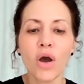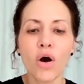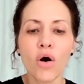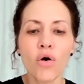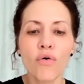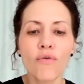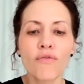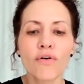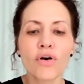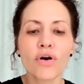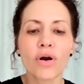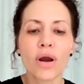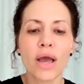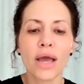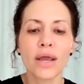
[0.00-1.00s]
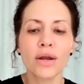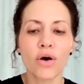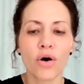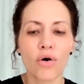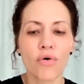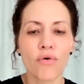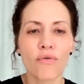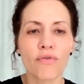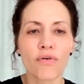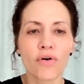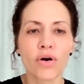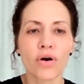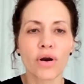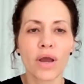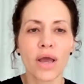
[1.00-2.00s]
over and
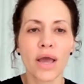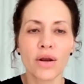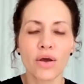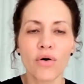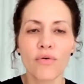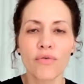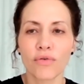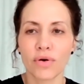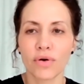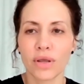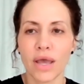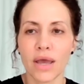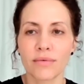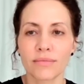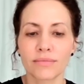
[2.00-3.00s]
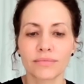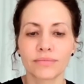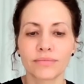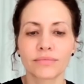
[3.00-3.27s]
over and over again.